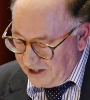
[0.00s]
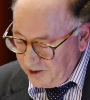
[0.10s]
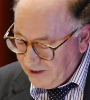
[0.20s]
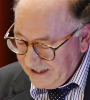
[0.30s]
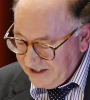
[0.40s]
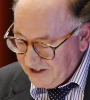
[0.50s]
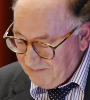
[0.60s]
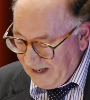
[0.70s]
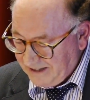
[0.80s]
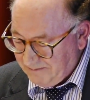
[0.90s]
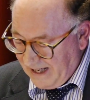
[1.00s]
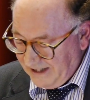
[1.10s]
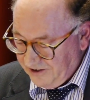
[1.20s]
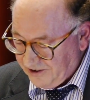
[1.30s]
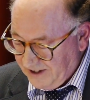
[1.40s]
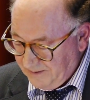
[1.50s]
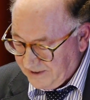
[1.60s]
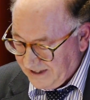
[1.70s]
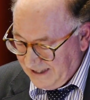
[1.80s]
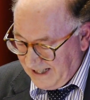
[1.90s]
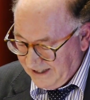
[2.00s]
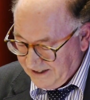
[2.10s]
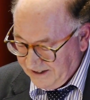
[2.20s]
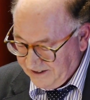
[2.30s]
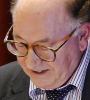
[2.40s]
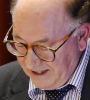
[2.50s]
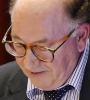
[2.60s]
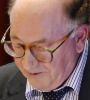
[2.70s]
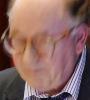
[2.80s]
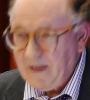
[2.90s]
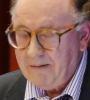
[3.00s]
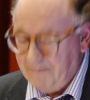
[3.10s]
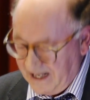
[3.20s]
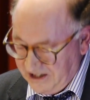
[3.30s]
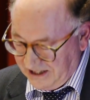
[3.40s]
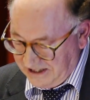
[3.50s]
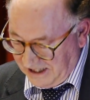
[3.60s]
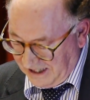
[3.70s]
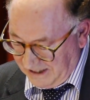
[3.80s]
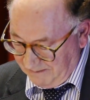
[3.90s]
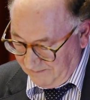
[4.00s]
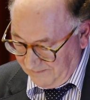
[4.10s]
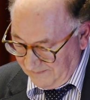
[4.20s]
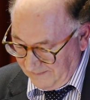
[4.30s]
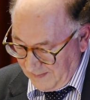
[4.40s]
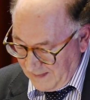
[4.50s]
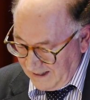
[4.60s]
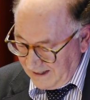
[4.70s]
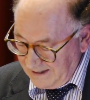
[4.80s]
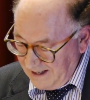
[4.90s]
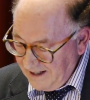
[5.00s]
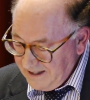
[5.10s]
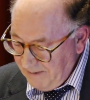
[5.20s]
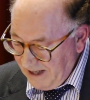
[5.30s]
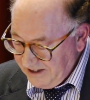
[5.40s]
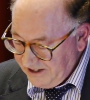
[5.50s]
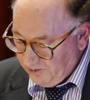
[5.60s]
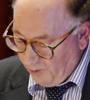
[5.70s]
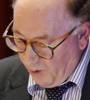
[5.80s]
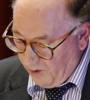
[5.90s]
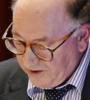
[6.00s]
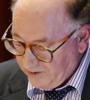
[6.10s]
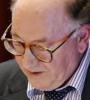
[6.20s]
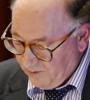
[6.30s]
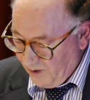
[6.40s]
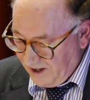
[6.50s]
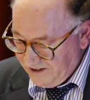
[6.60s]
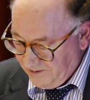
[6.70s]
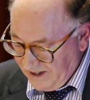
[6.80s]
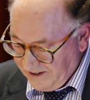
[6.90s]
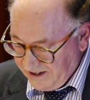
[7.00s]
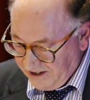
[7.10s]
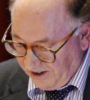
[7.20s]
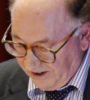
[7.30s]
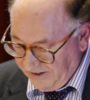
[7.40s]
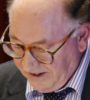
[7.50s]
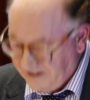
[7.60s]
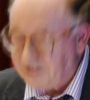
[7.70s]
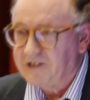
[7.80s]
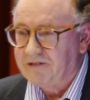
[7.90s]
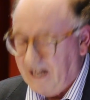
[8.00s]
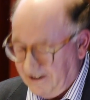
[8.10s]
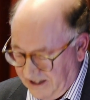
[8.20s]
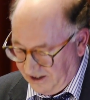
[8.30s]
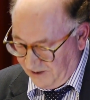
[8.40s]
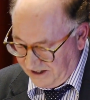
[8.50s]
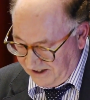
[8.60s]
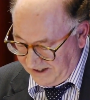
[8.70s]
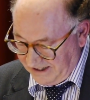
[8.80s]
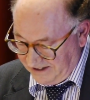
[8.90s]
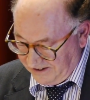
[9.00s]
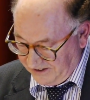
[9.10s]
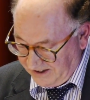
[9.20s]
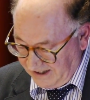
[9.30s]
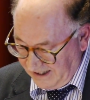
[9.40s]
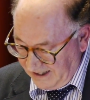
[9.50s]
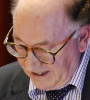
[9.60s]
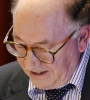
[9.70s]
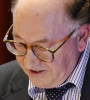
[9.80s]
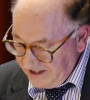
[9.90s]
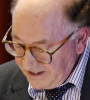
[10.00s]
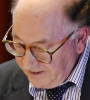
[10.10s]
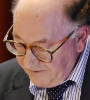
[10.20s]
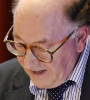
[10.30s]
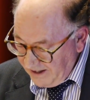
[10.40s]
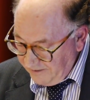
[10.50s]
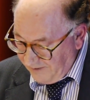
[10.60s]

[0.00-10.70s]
You can inspect manuscripts and letters from that magic time. Learn about his walks with Wordsworth and Dorothy in the surrounding Quantock Hills. See the very